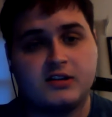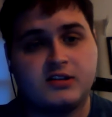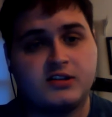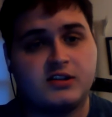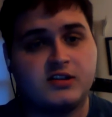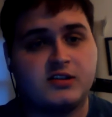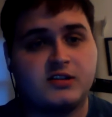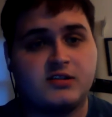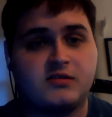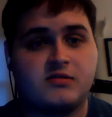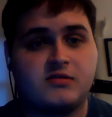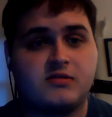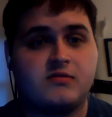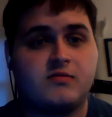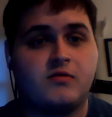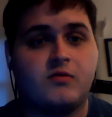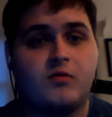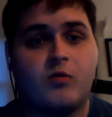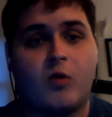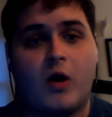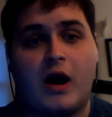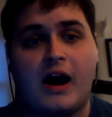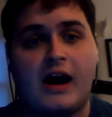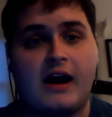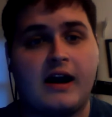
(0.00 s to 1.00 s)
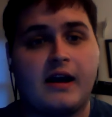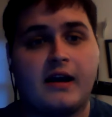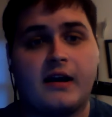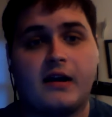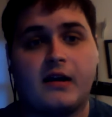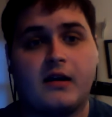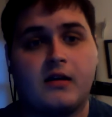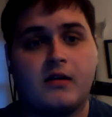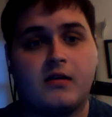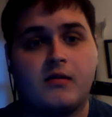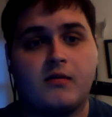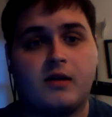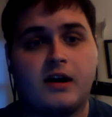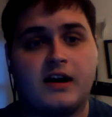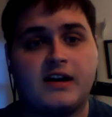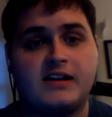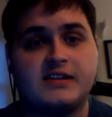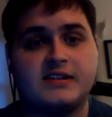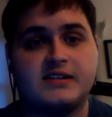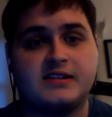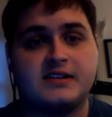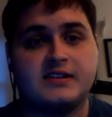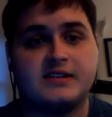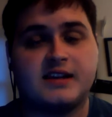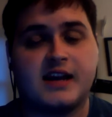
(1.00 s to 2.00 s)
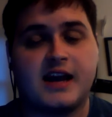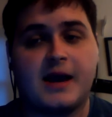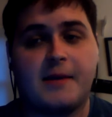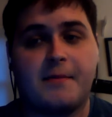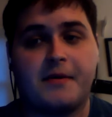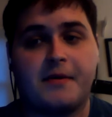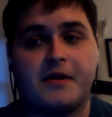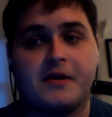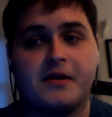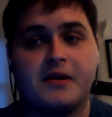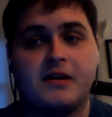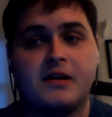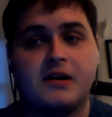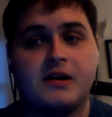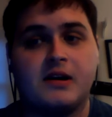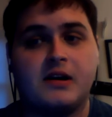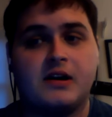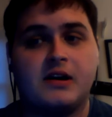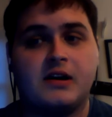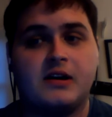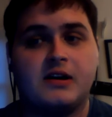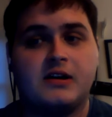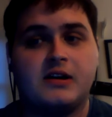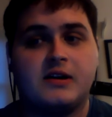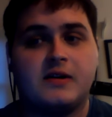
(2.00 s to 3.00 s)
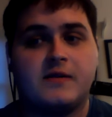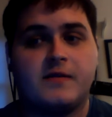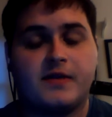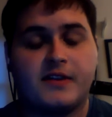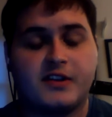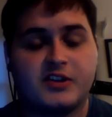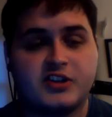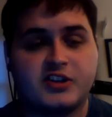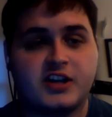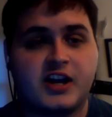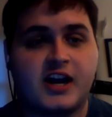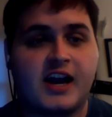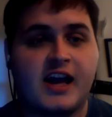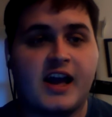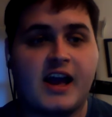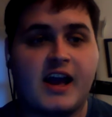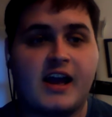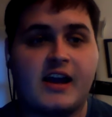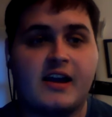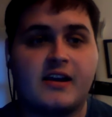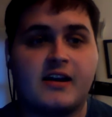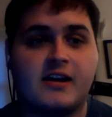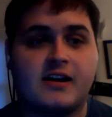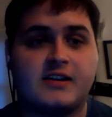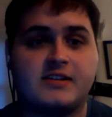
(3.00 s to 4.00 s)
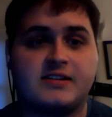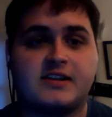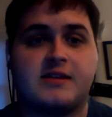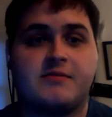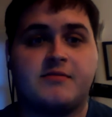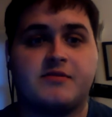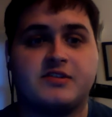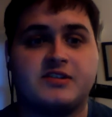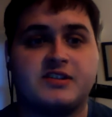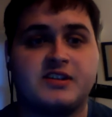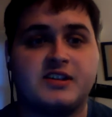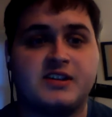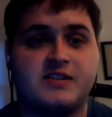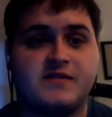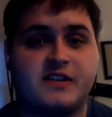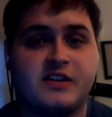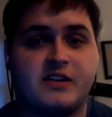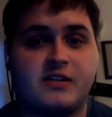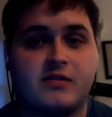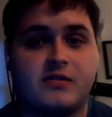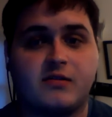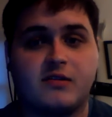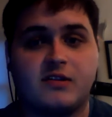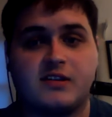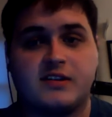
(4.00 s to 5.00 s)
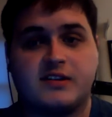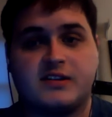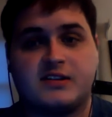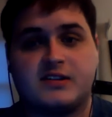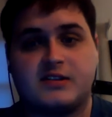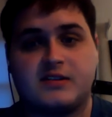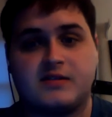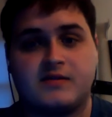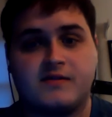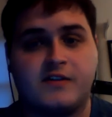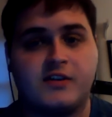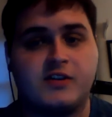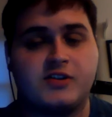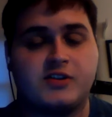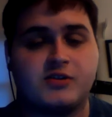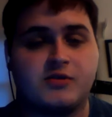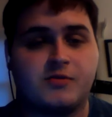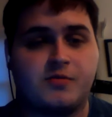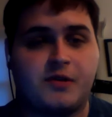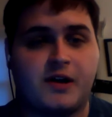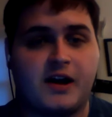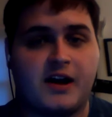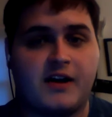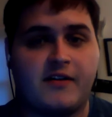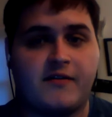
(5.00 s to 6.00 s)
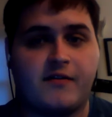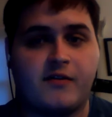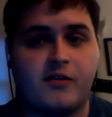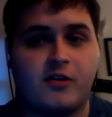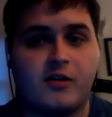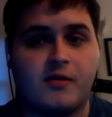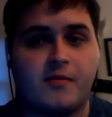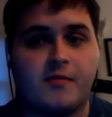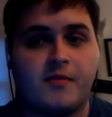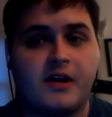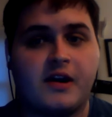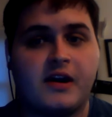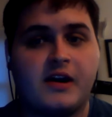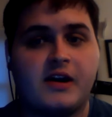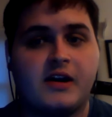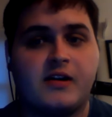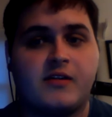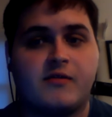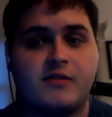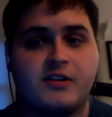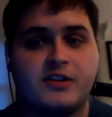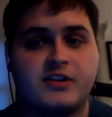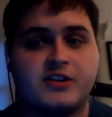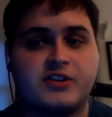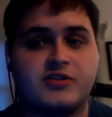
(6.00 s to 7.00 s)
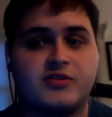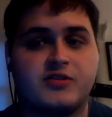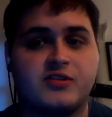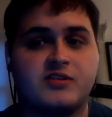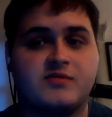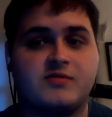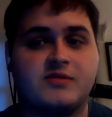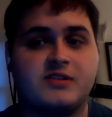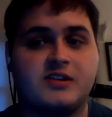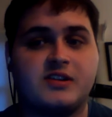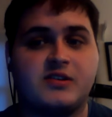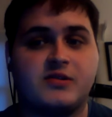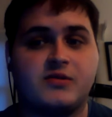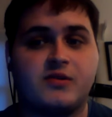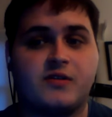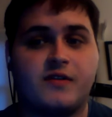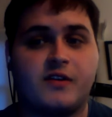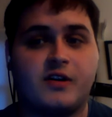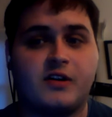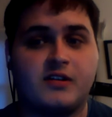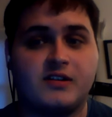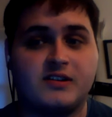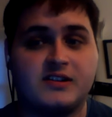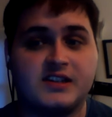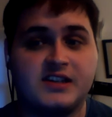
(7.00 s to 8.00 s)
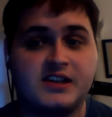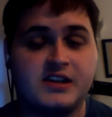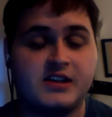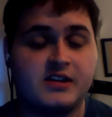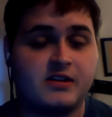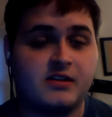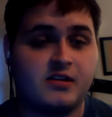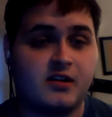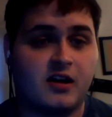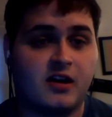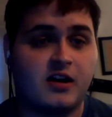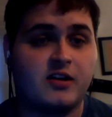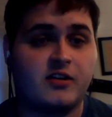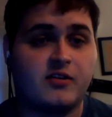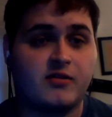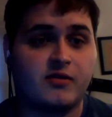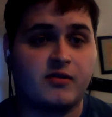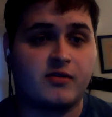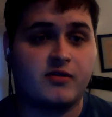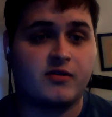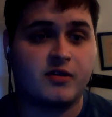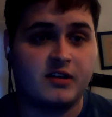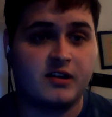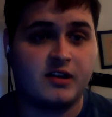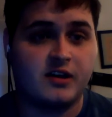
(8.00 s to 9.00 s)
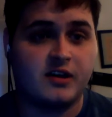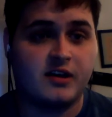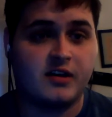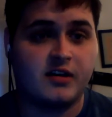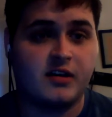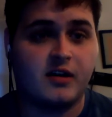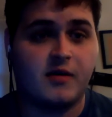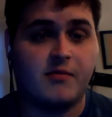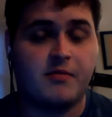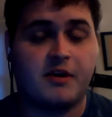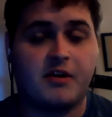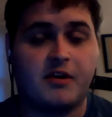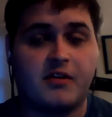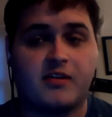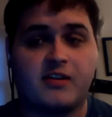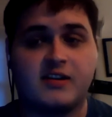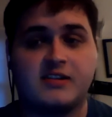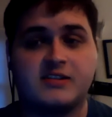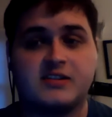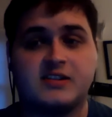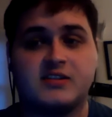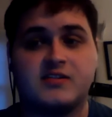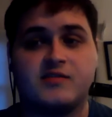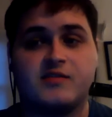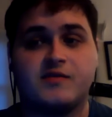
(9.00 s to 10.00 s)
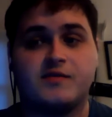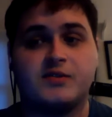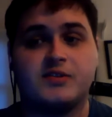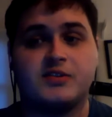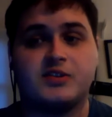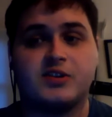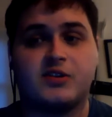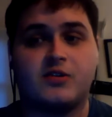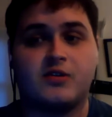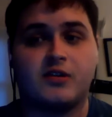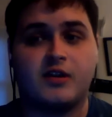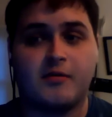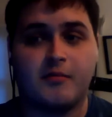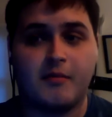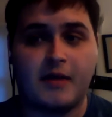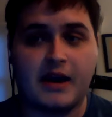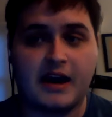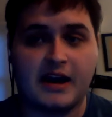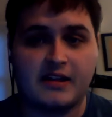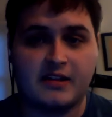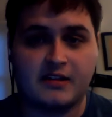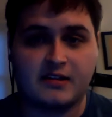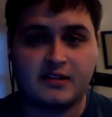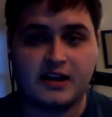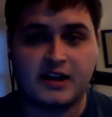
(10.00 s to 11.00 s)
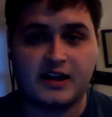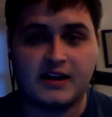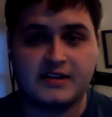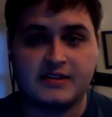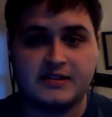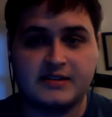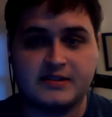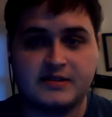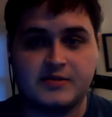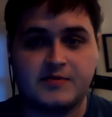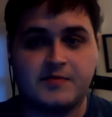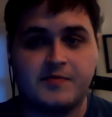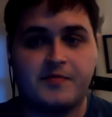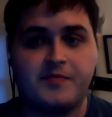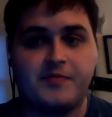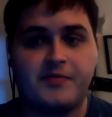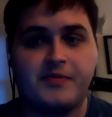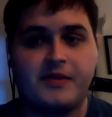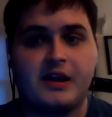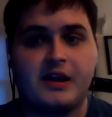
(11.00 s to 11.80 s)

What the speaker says: Just why? Why does this happen? The shy head nods I'm receiving through this virtual platform reassures me that you have all indeed thought critically about things that you've been told in math class.